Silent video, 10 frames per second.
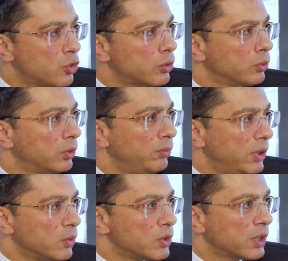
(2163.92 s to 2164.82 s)

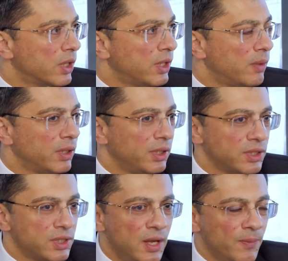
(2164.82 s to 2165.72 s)
means that
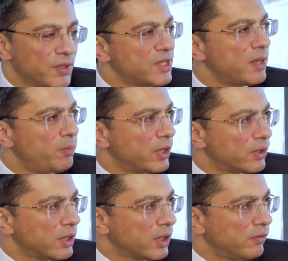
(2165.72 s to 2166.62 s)

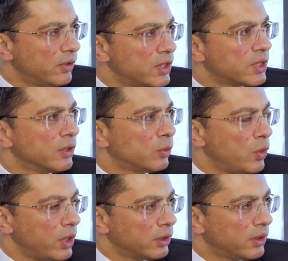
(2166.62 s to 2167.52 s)
it can really do
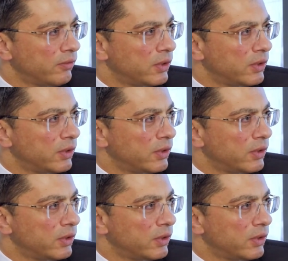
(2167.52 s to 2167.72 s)
good.